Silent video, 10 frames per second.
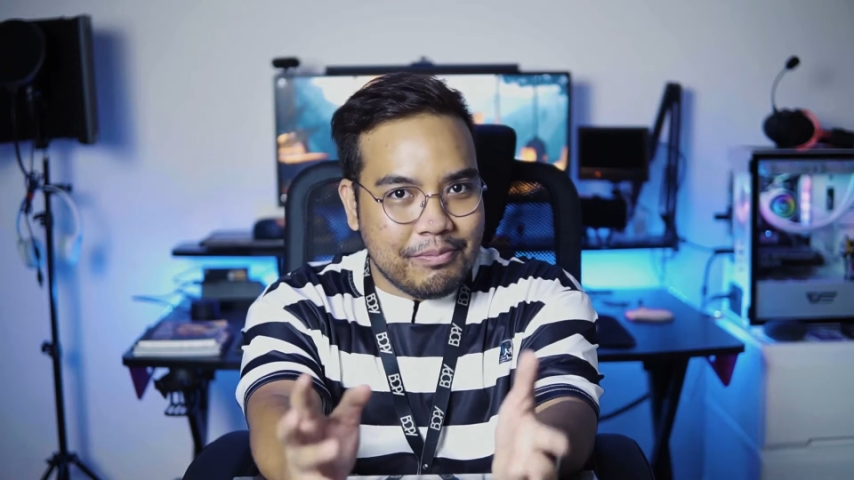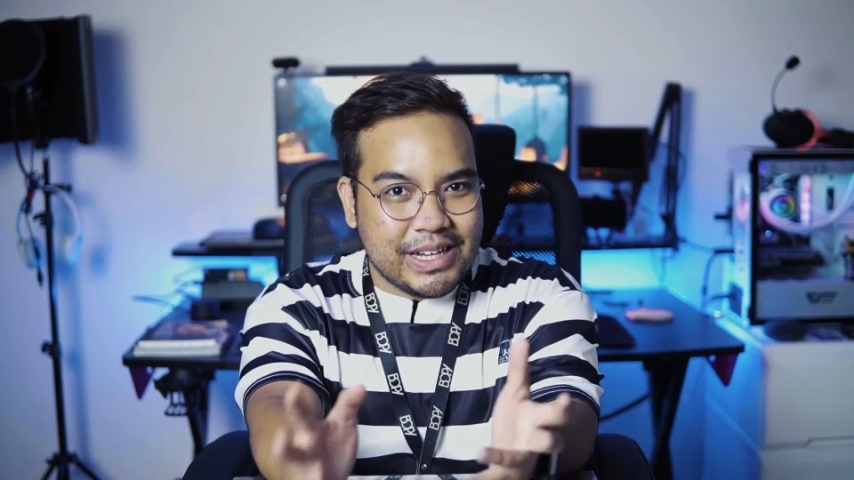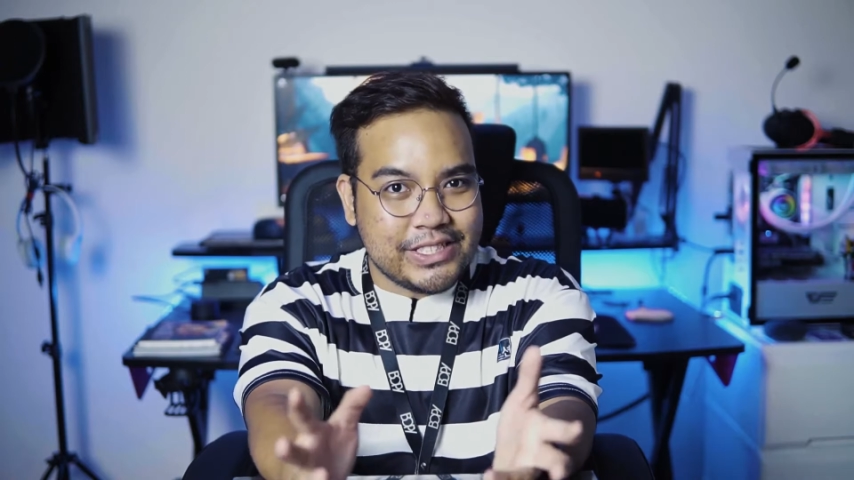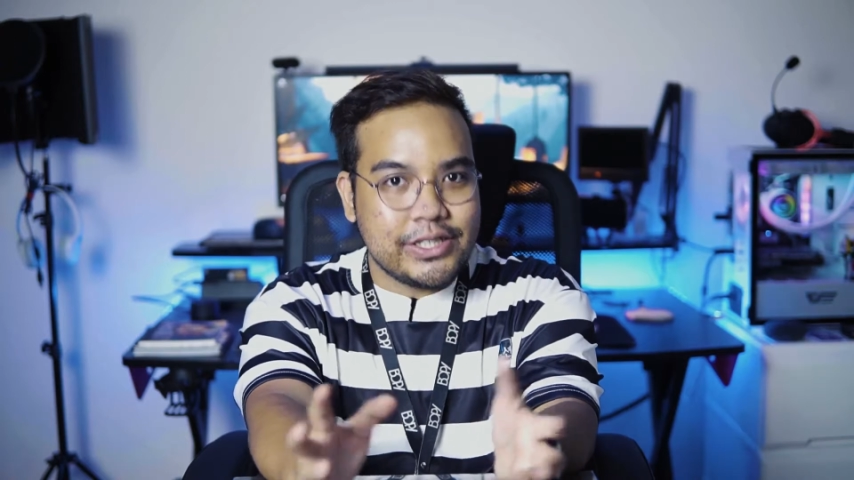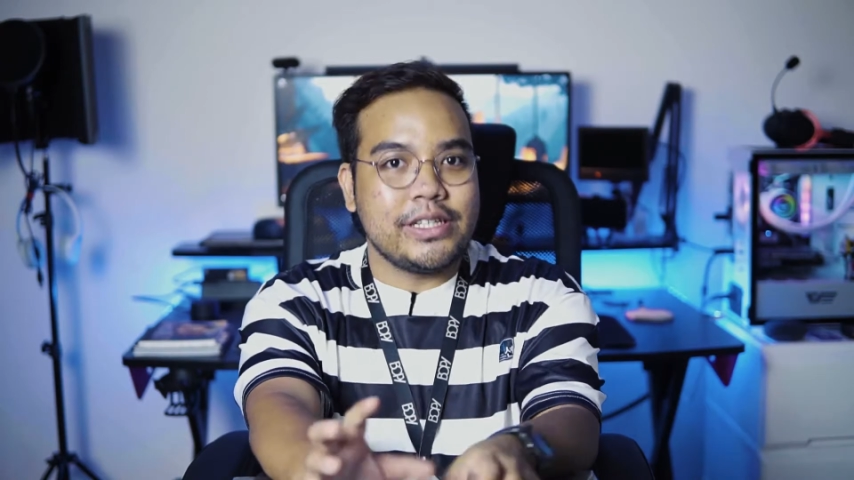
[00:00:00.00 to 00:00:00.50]

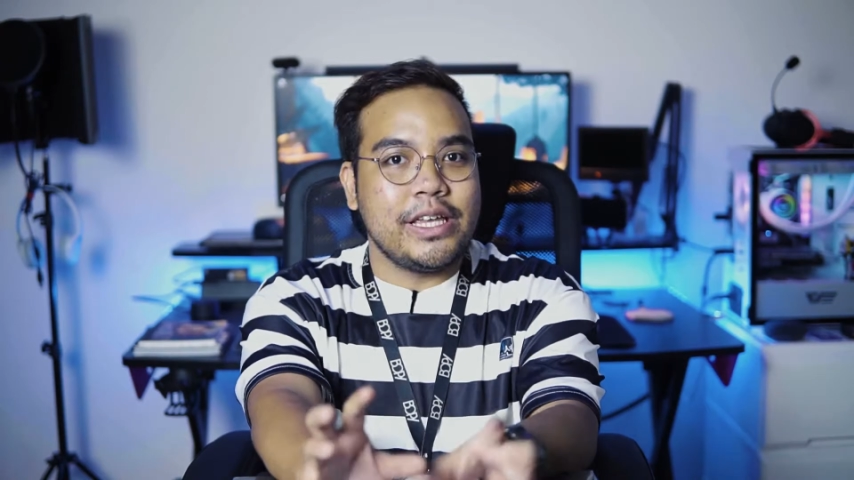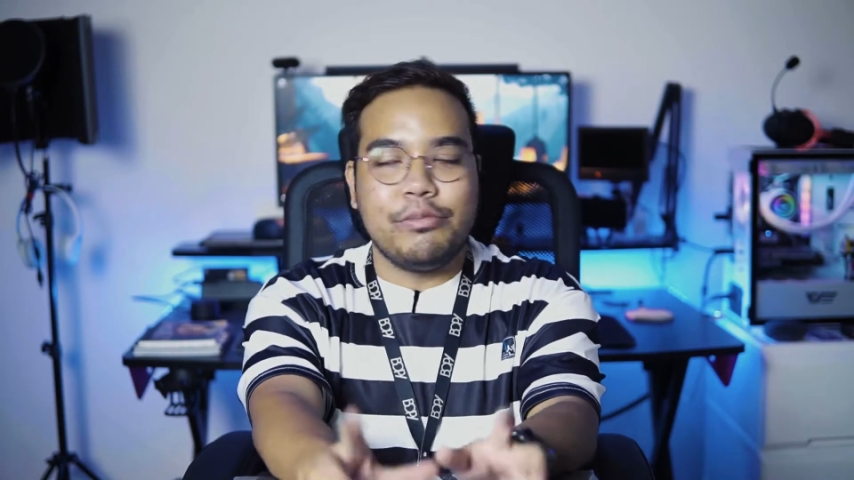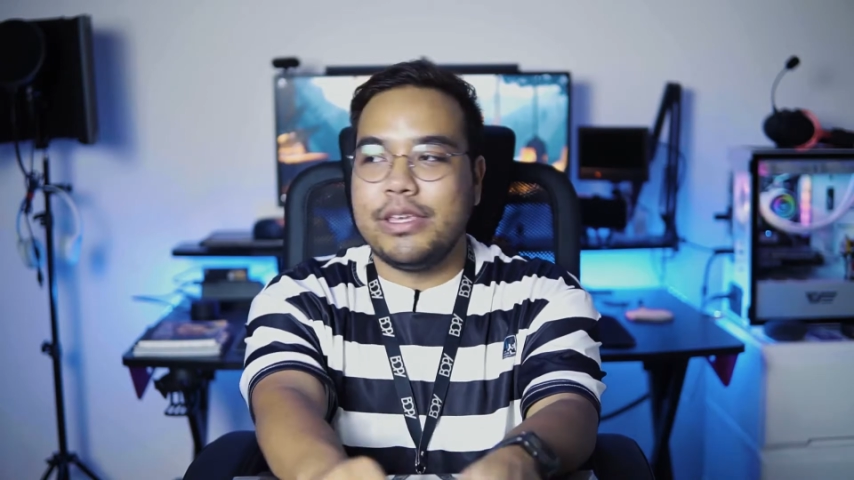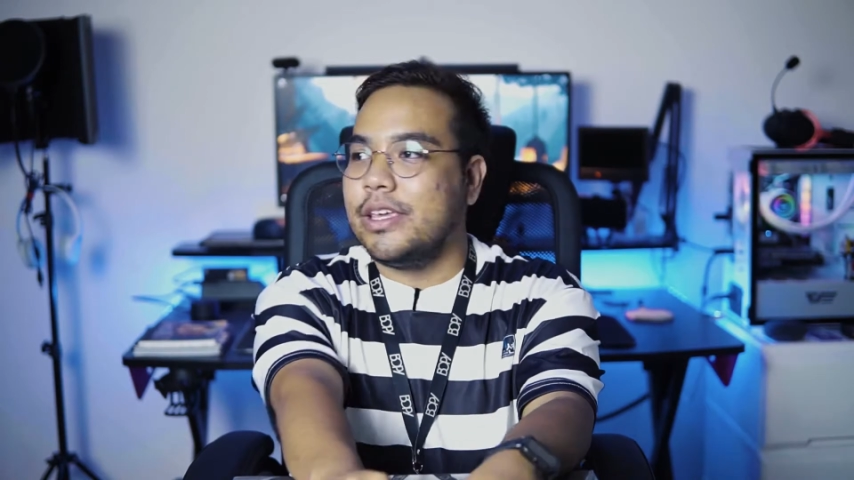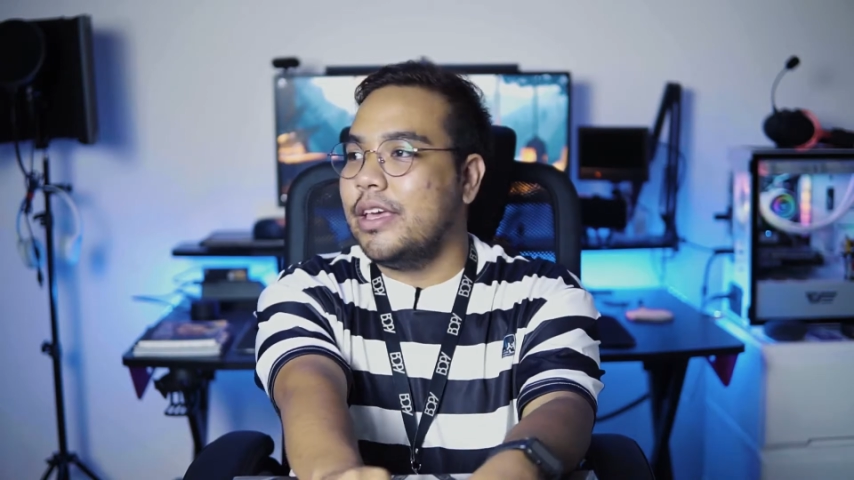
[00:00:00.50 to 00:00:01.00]
budget
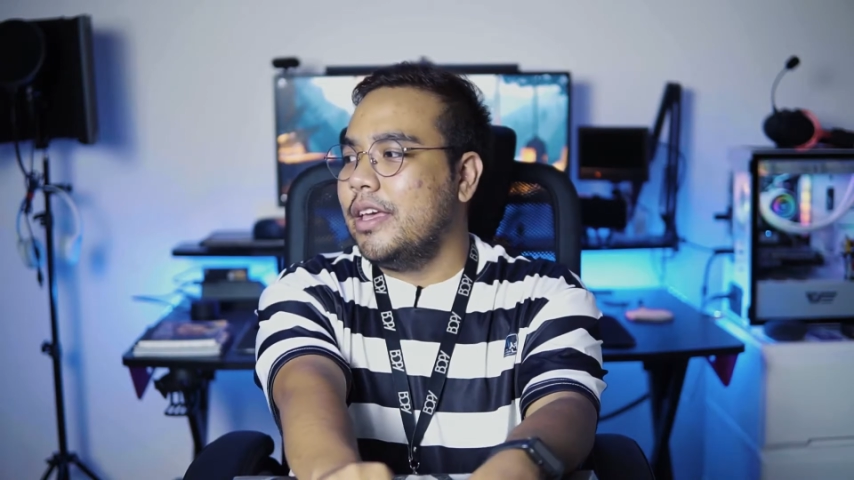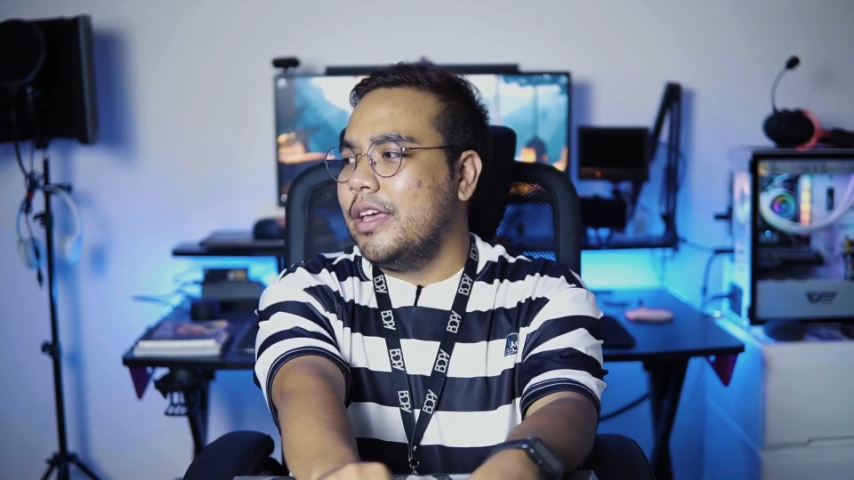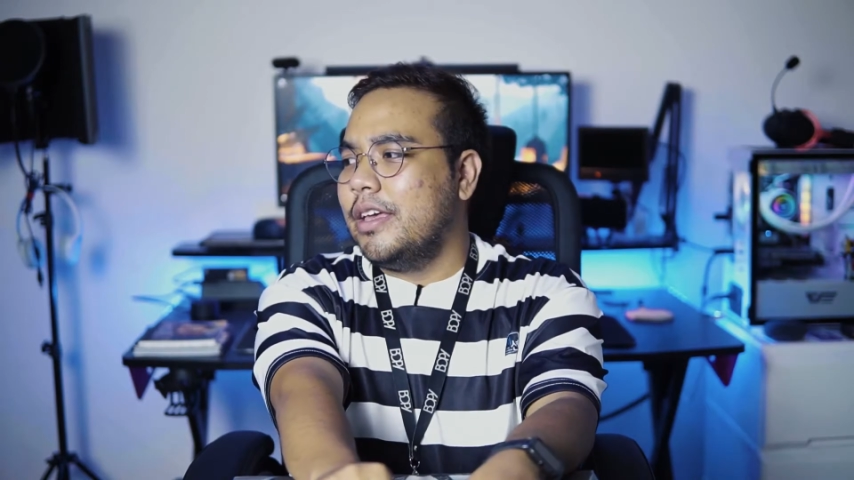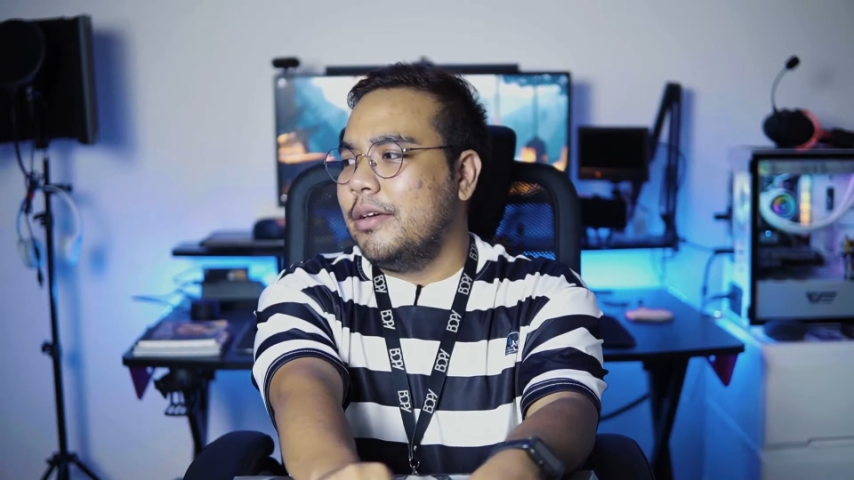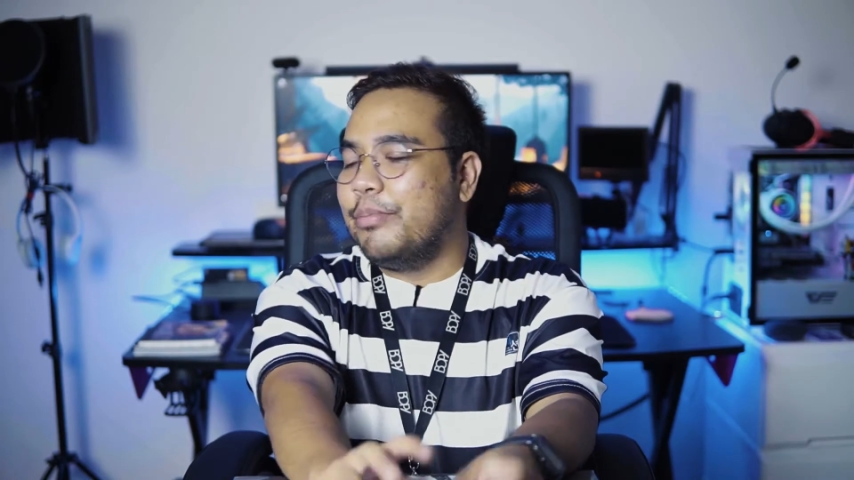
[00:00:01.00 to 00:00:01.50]
gaming
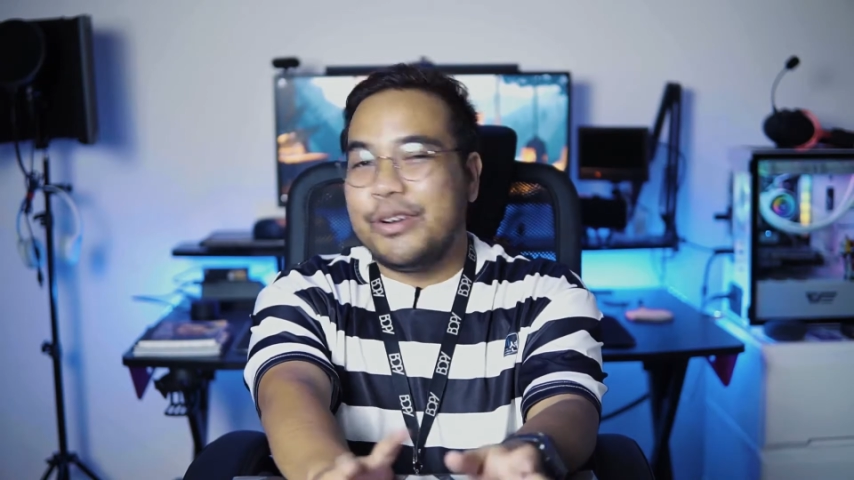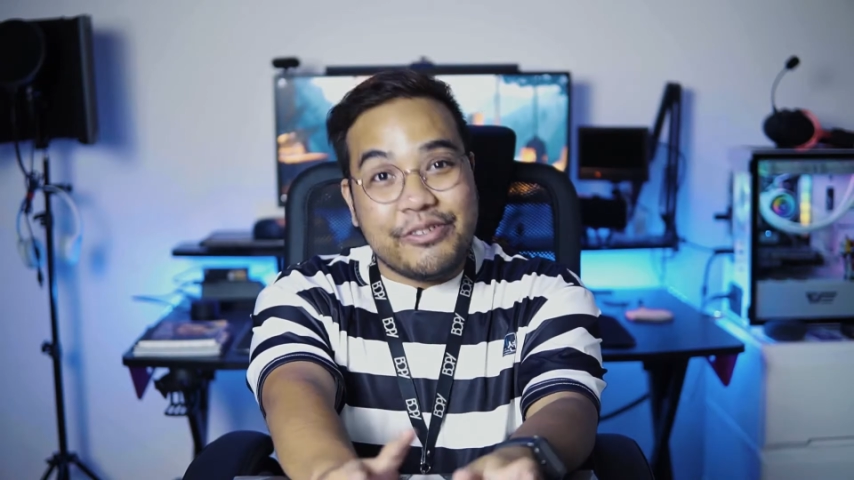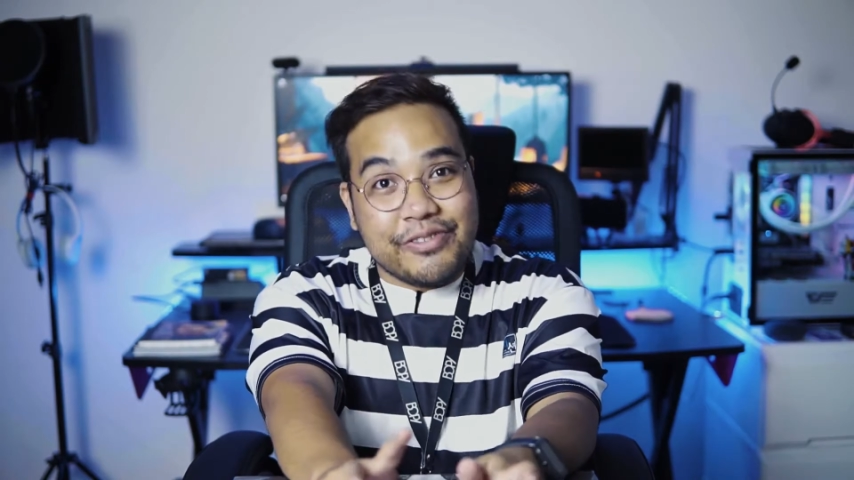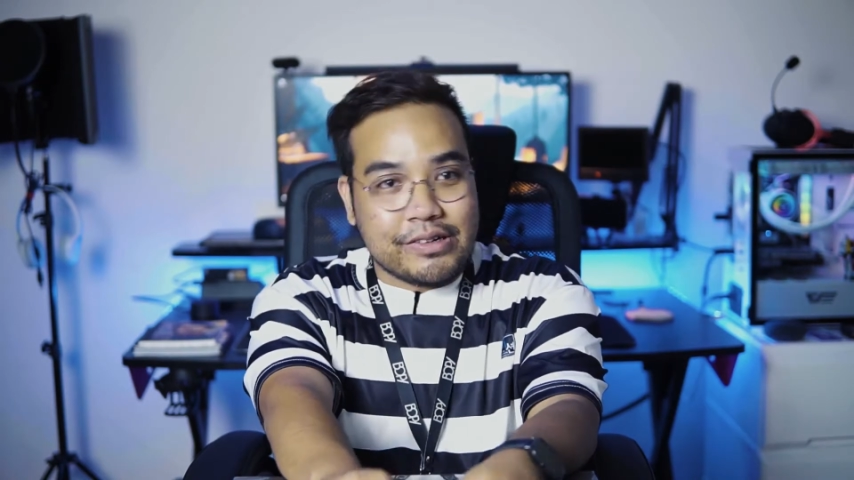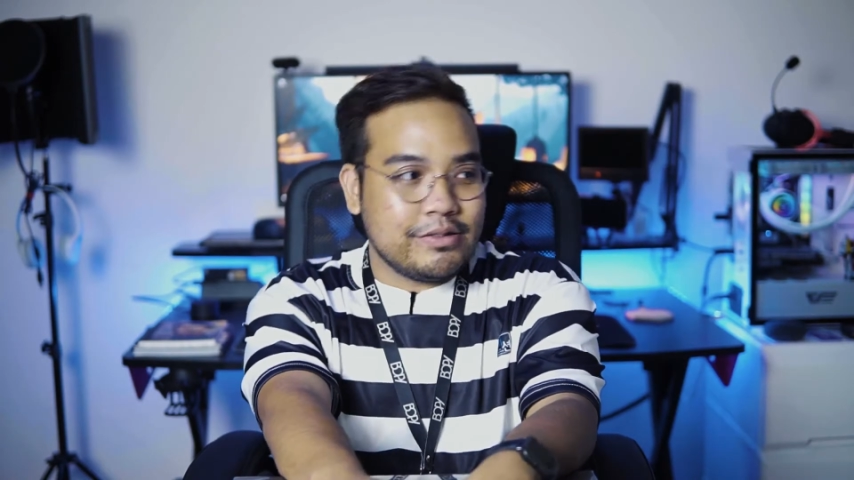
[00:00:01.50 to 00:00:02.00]

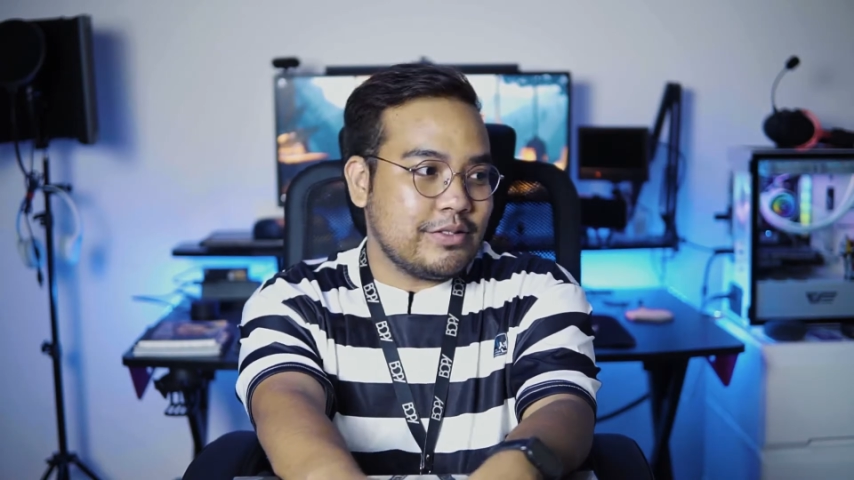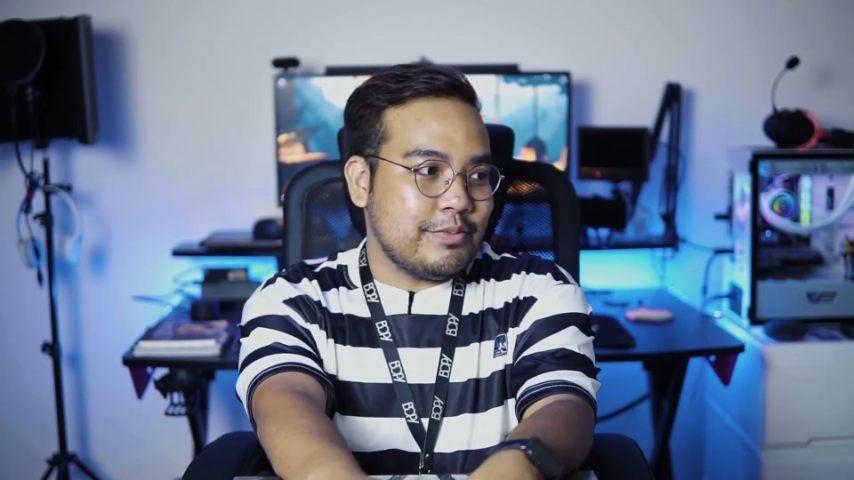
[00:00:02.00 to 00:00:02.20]
peripherals,